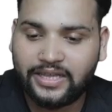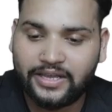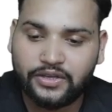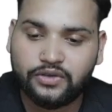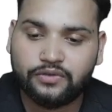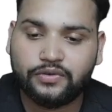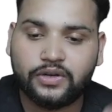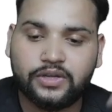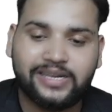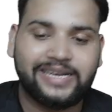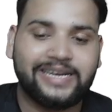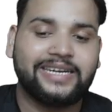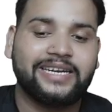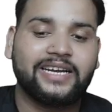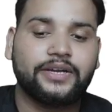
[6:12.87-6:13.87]
thank you for
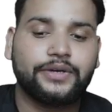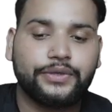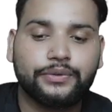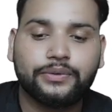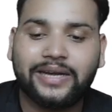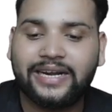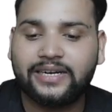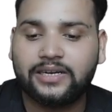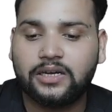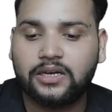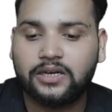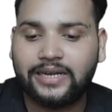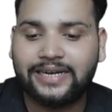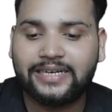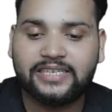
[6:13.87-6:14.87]
creating a new can
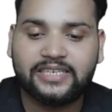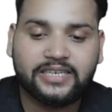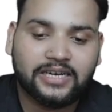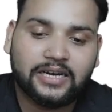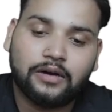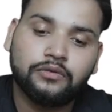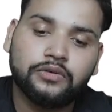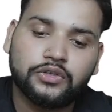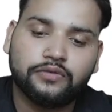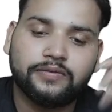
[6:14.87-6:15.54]
uh, candidate account.